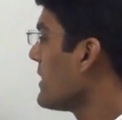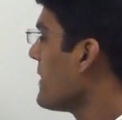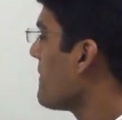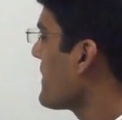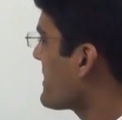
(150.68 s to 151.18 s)

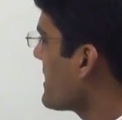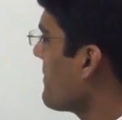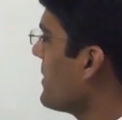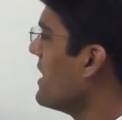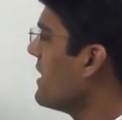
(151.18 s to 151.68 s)
The first
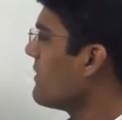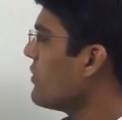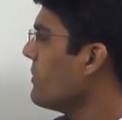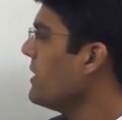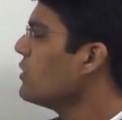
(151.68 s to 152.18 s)
step here
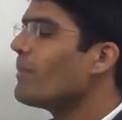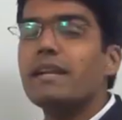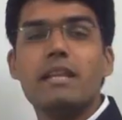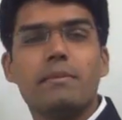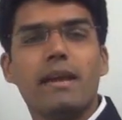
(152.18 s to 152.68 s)
would be to
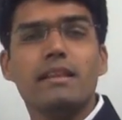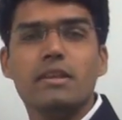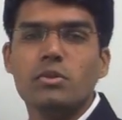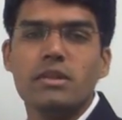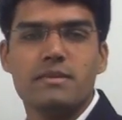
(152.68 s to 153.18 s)
multiply the
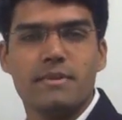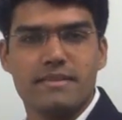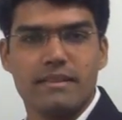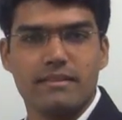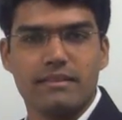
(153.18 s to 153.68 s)
unit
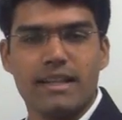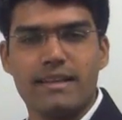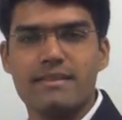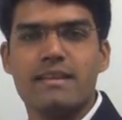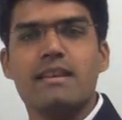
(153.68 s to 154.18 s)
spaces.
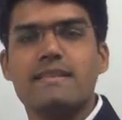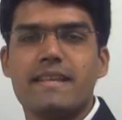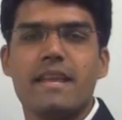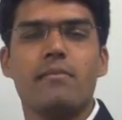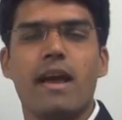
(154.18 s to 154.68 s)
That is
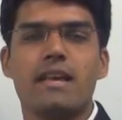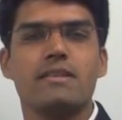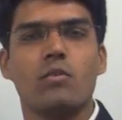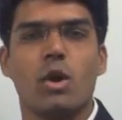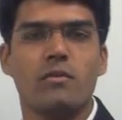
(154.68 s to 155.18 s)
same
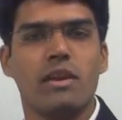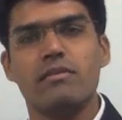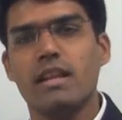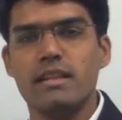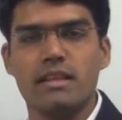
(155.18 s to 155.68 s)
as what we
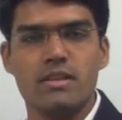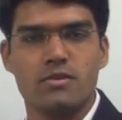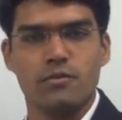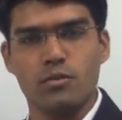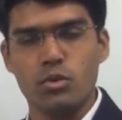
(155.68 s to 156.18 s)
have done in
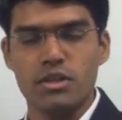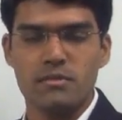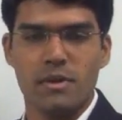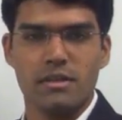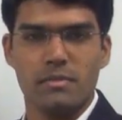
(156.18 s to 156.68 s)
case of
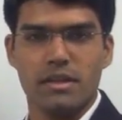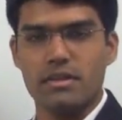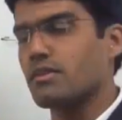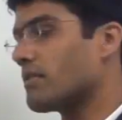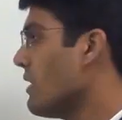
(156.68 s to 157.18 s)
two-digit
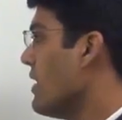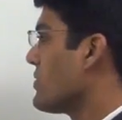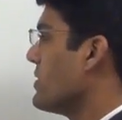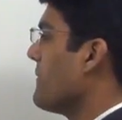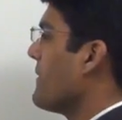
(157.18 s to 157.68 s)
multiplication.
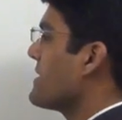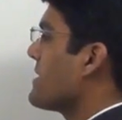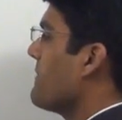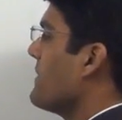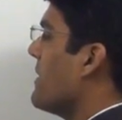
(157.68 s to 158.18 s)
So in the first
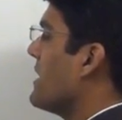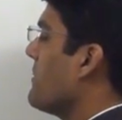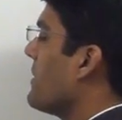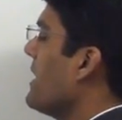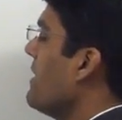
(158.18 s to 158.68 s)
step, we
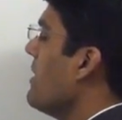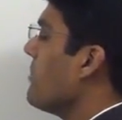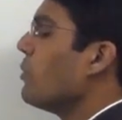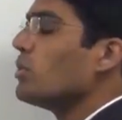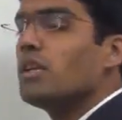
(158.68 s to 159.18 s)
multiply
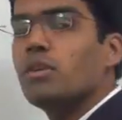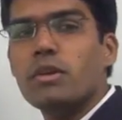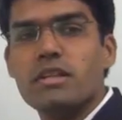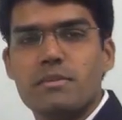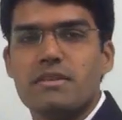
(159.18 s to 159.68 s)
both the
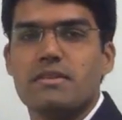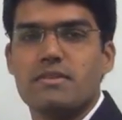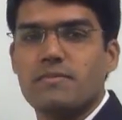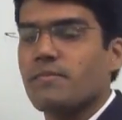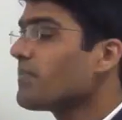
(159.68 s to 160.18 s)
unit
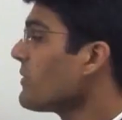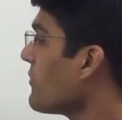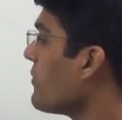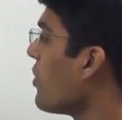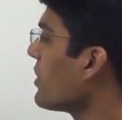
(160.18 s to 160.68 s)
spaces.
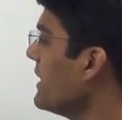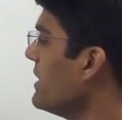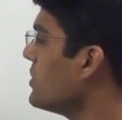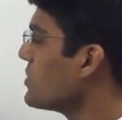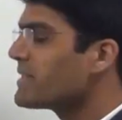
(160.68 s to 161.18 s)
4
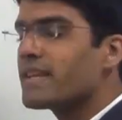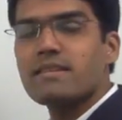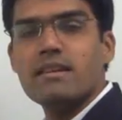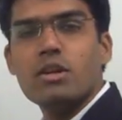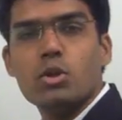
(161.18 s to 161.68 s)
into
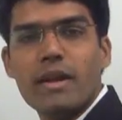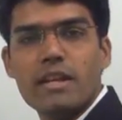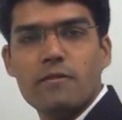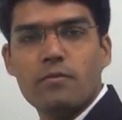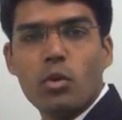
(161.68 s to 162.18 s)
6,
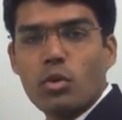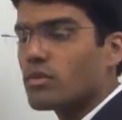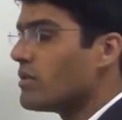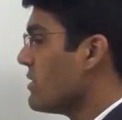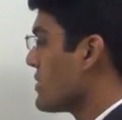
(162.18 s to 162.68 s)
24.
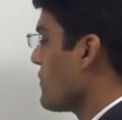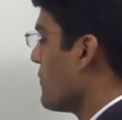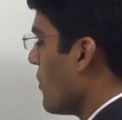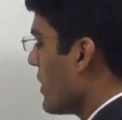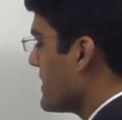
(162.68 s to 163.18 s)
So
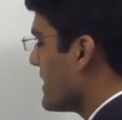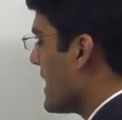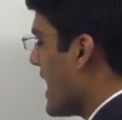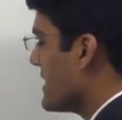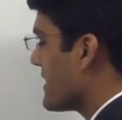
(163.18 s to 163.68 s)
4 is in
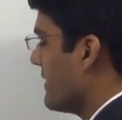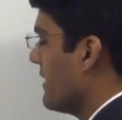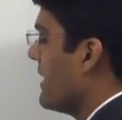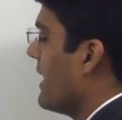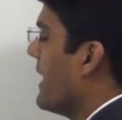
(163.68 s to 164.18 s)
the
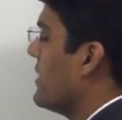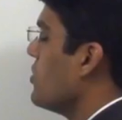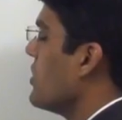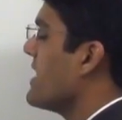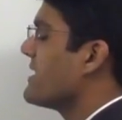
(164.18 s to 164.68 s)
answer and
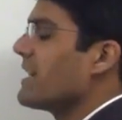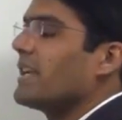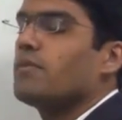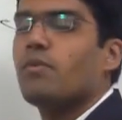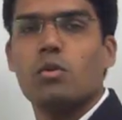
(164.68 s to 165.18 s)
2 gets
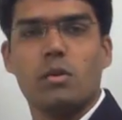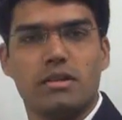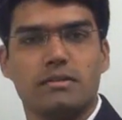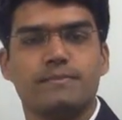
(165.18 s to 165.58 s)
carried forward.